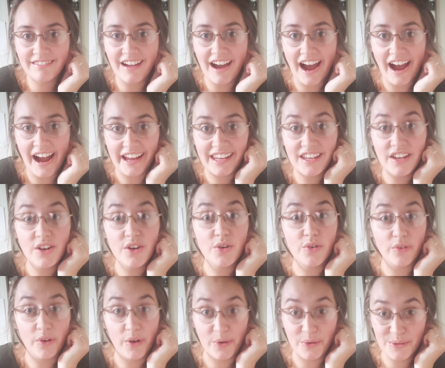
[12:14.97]
I can
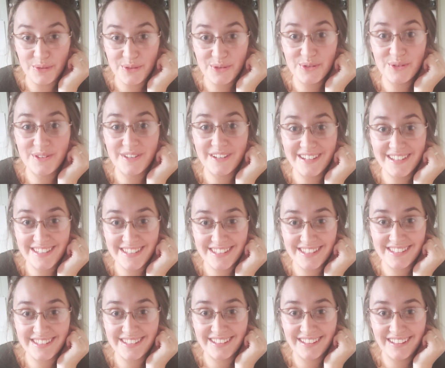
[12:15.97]
grow through
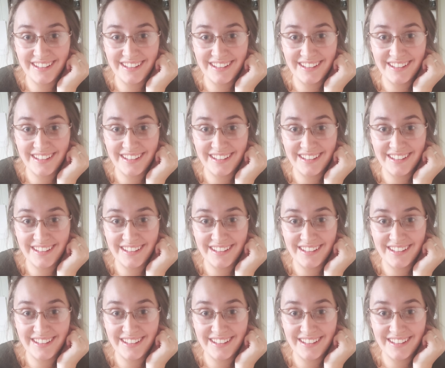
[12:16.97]
this,